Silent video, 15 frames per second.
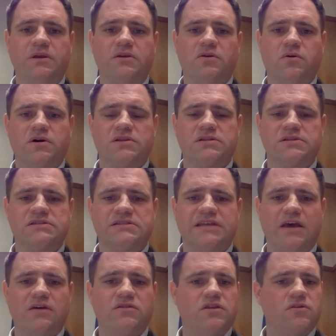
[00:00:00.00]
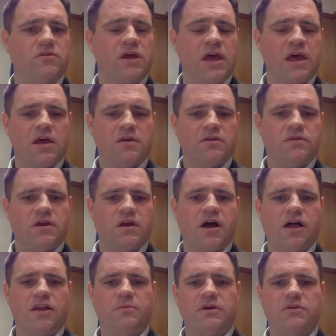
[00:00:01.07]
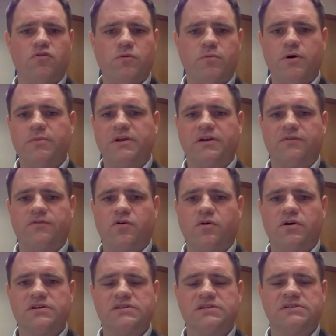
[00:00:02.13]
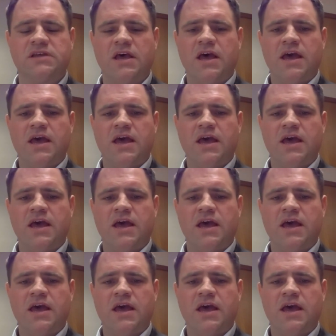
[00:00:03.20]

north and south. The economy in the Republic, of course, is